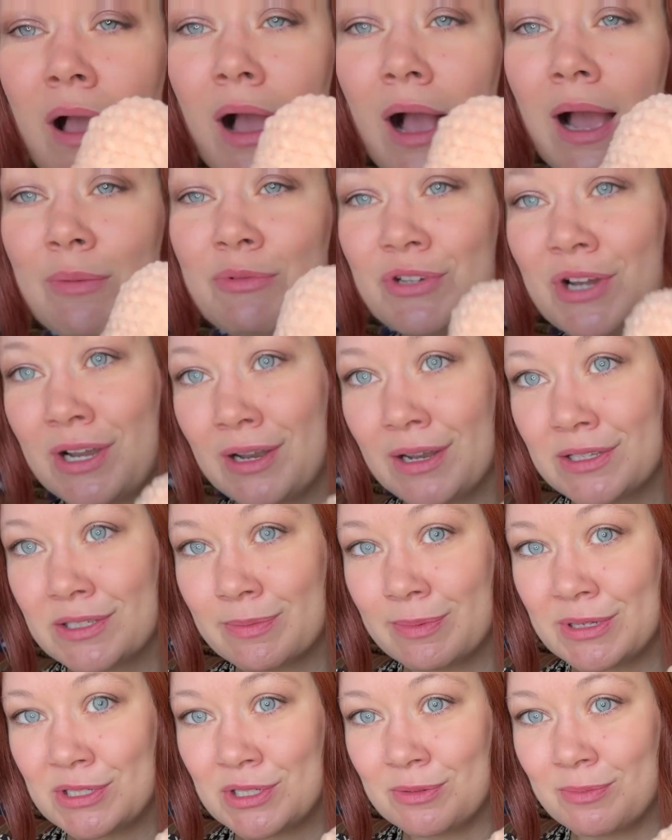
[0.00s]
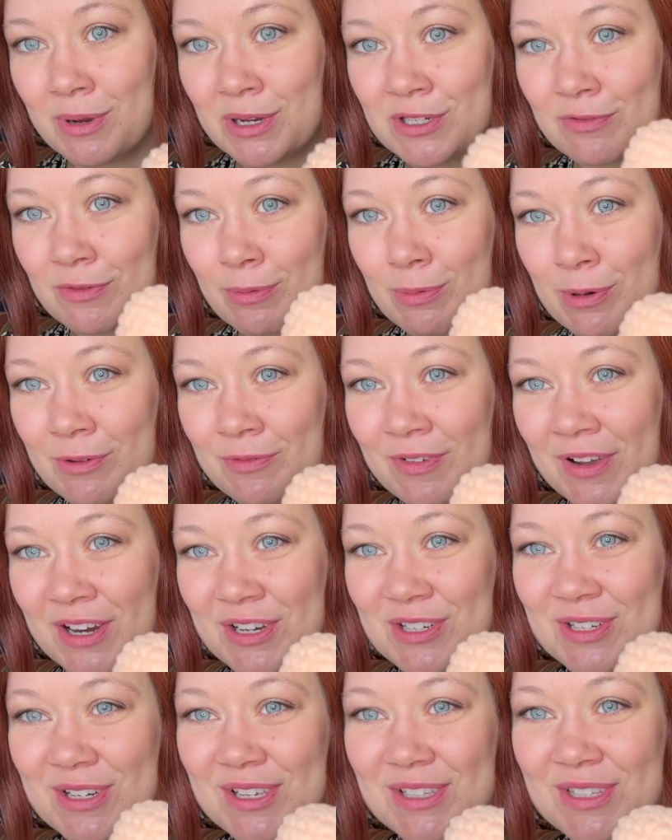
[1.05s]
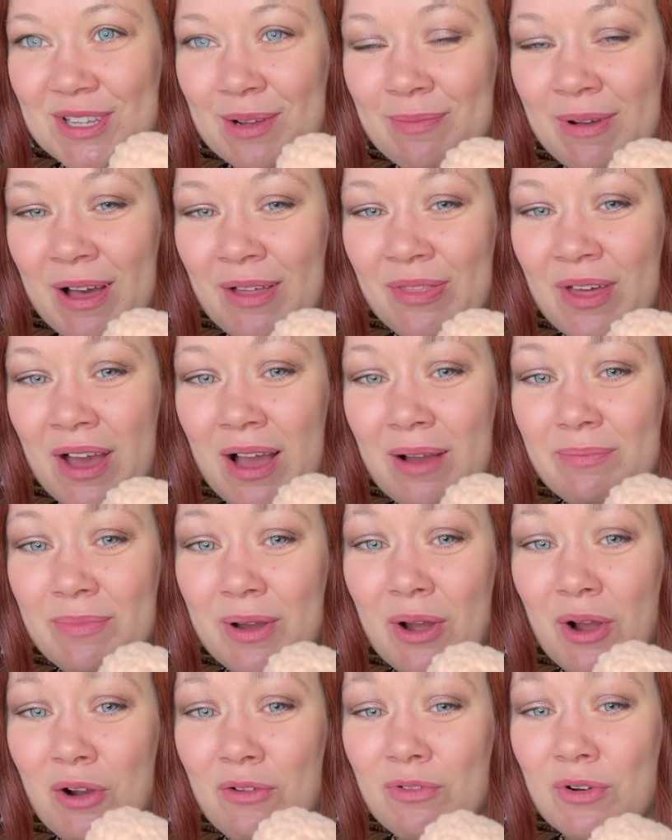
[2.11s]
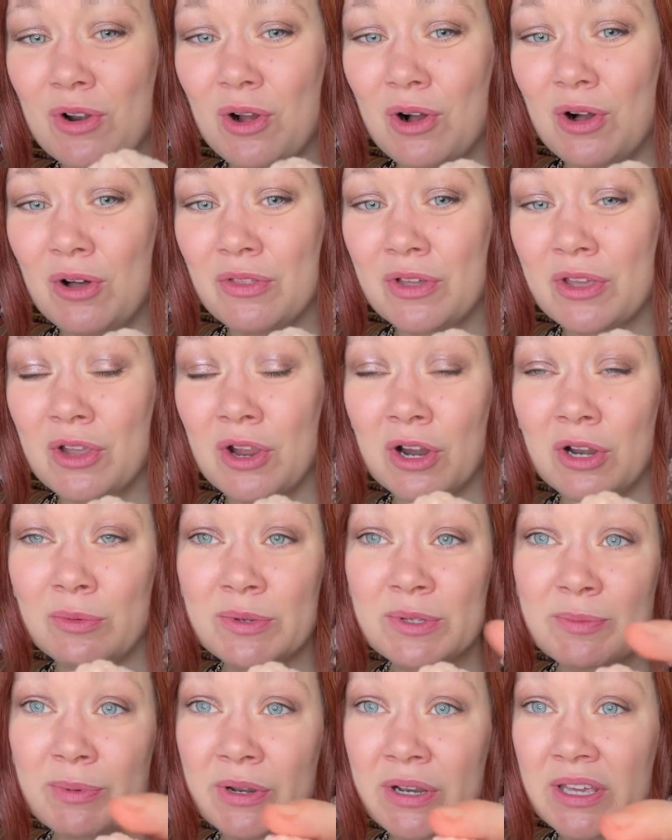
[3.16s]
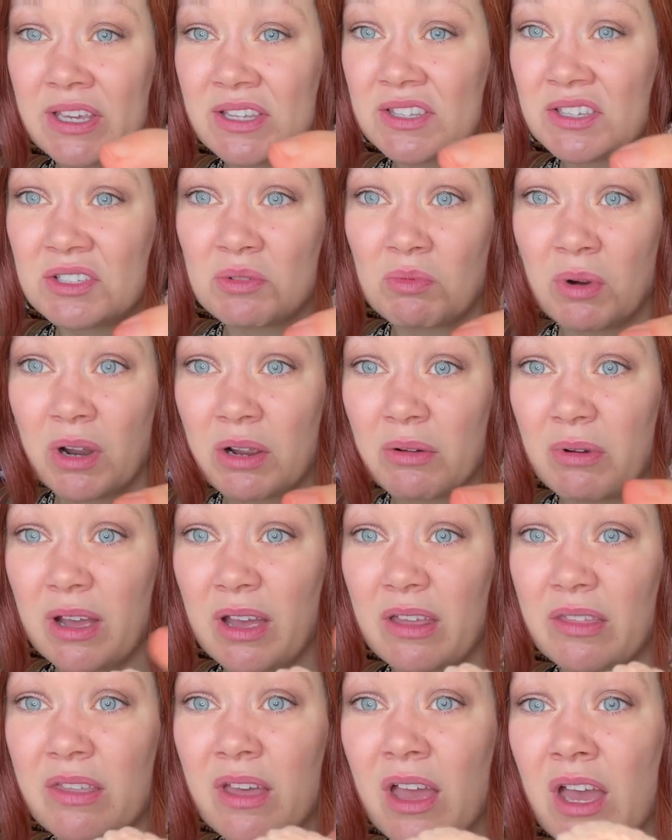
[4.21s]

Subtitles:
I'm trying not to be too much of a perfectionist about that, but overall the yarn was pretty easy to work with.